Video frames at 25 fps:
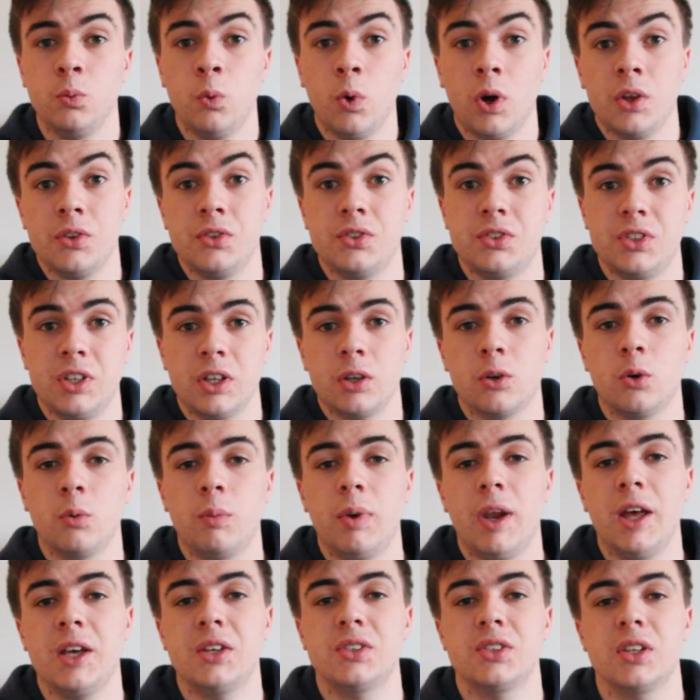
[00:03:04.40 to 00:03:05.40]
one single
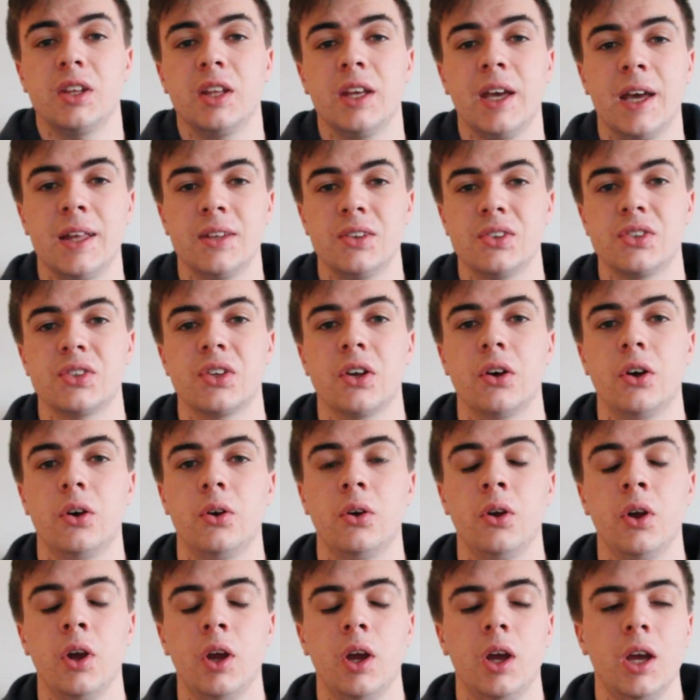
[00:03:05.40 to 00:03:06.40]
place at the end.
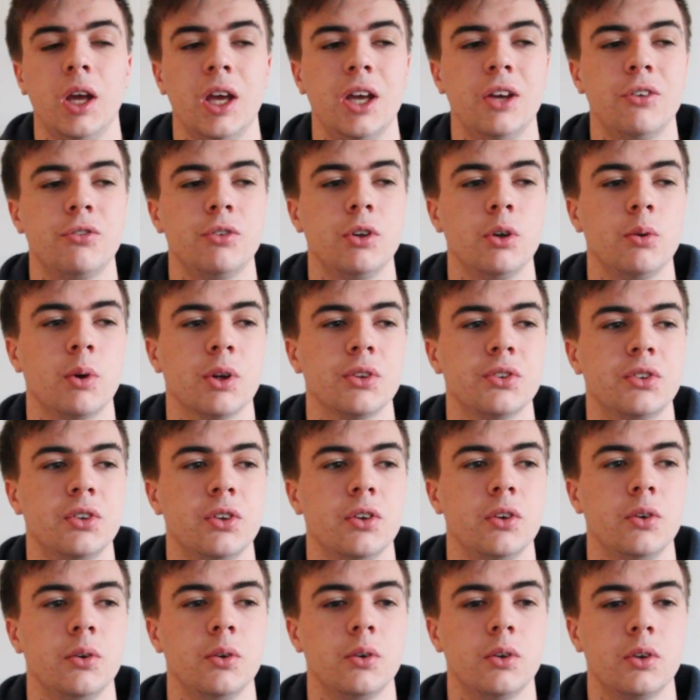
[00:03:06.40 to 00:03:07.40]
So if you want
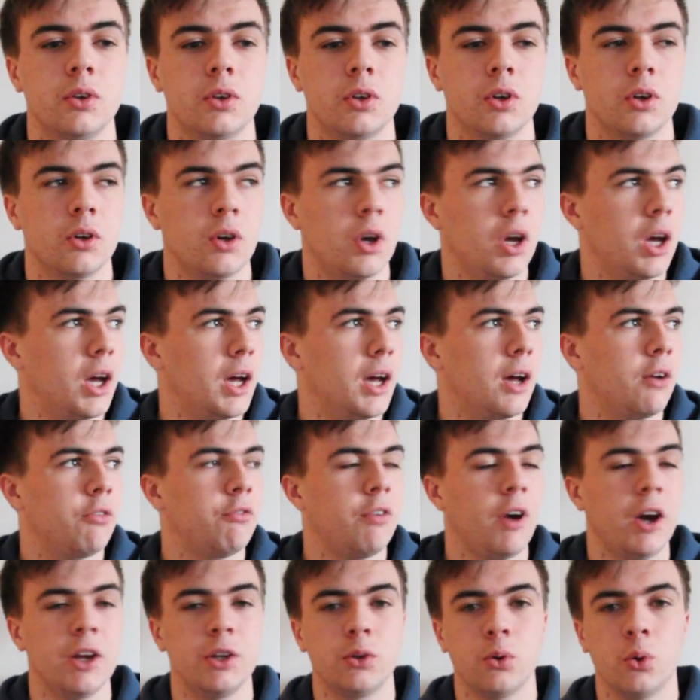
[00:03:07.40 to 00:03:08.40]
to
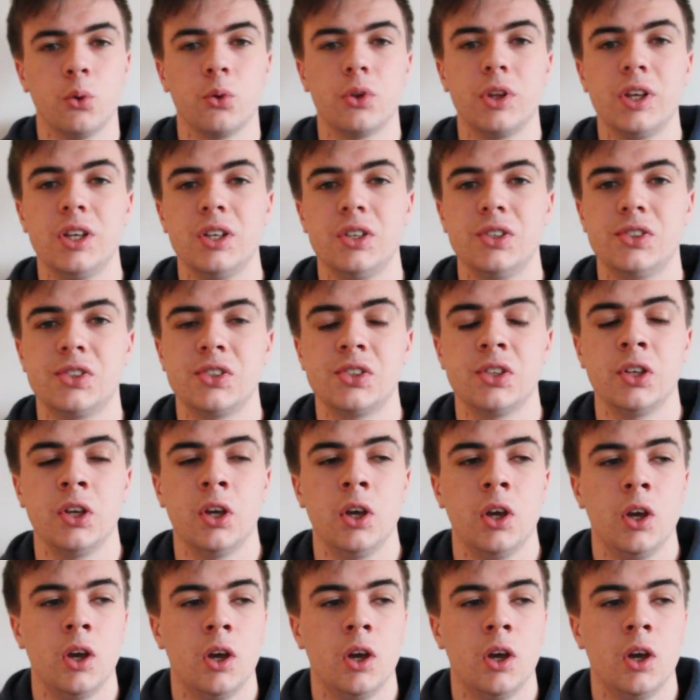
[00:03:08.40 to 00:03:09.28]
find all these